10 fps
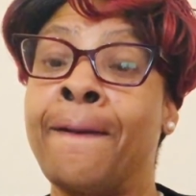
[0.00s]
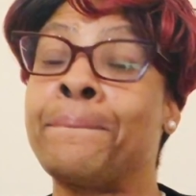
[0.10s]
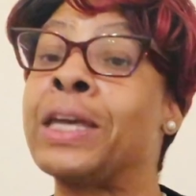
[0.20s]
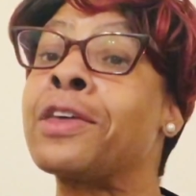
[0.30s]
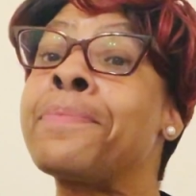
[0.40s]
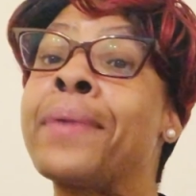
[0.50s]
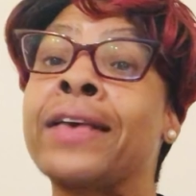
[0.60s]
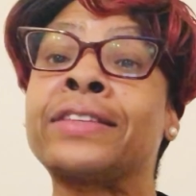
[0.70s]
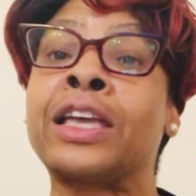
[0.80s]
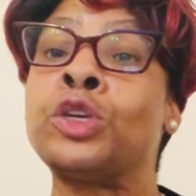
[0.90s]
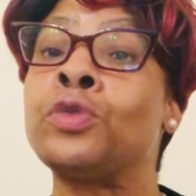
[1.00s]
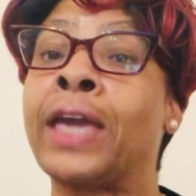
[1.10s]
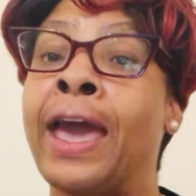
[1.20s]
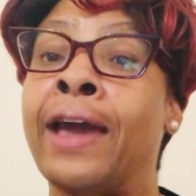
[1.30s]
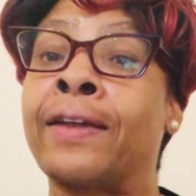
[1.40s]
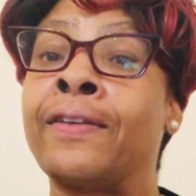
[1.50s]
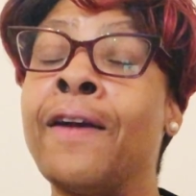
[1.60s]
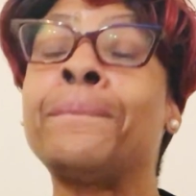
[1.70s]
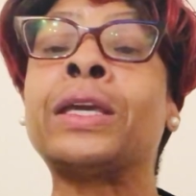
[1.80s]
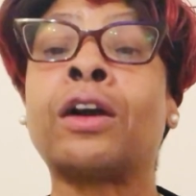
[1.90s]
Be the best that you can
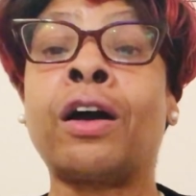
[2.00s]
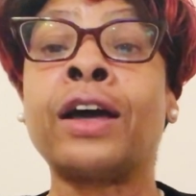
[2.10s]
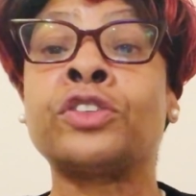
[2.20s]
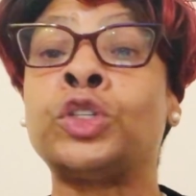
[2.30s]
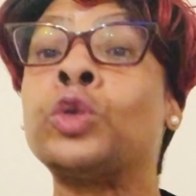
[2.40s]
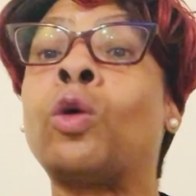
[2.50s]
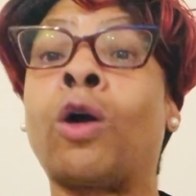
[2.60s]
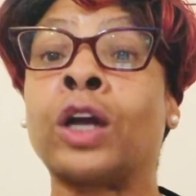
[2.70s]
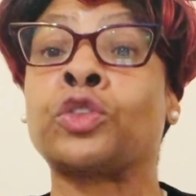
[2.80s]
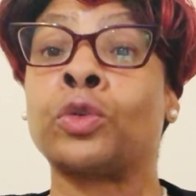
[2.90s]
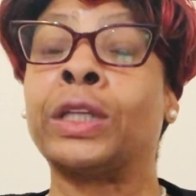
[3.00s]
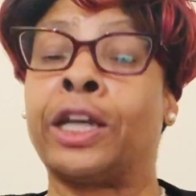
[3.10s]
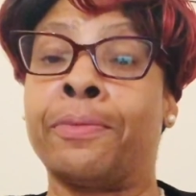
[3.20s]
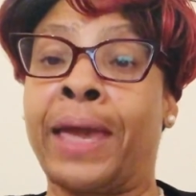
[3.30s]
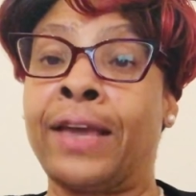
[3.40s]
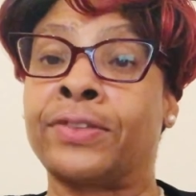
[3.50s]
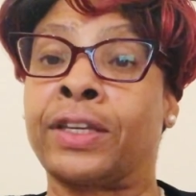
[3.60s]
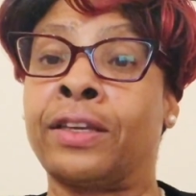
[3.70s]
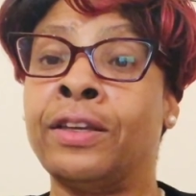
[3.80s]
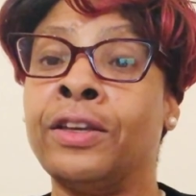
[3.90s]
because you are truly amazing.